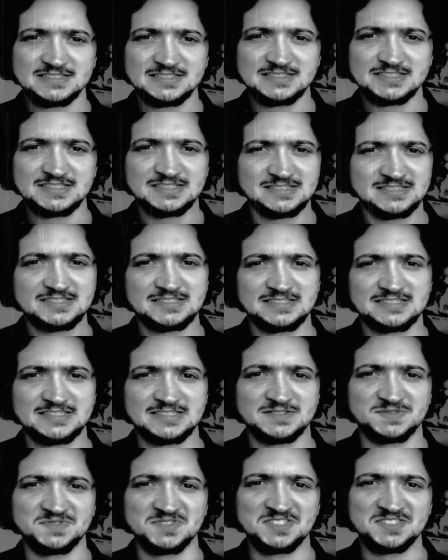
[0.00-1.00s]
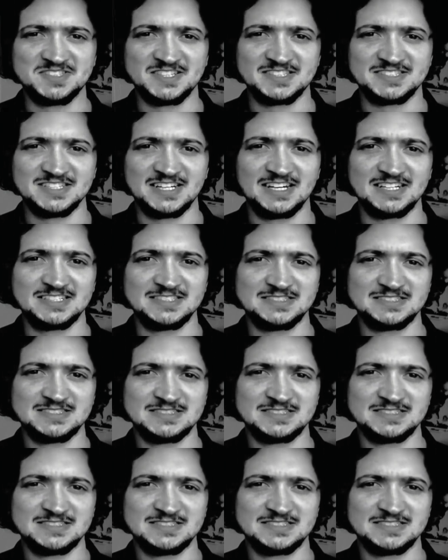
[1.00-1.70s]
Just rethink that.